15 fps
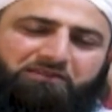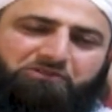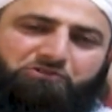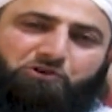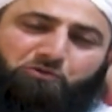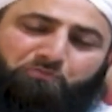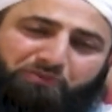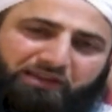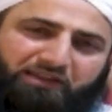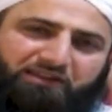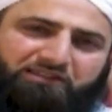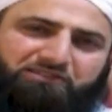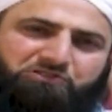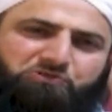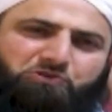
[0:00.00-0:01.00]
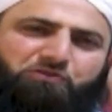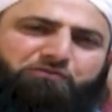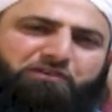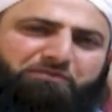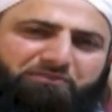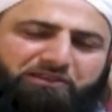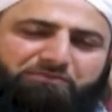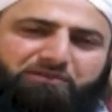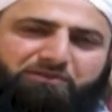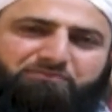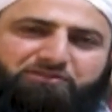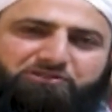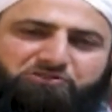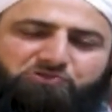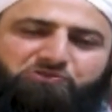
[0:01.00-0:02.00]
your parents, your family
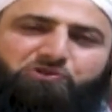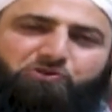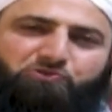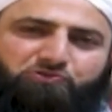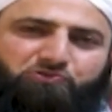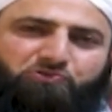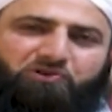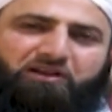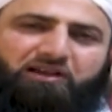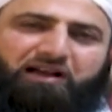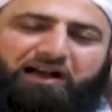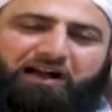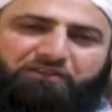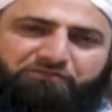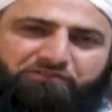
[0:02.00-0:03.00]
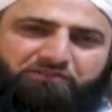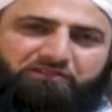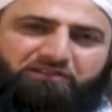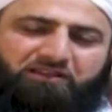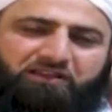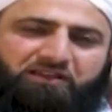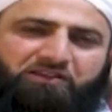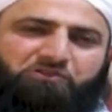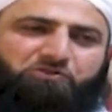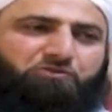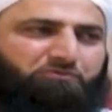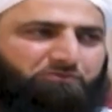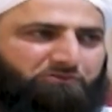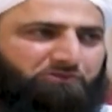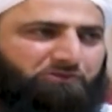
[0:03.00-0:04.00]
members to go through after you
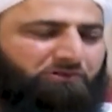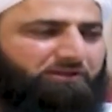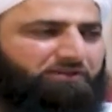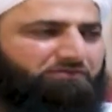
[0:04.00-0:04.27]
you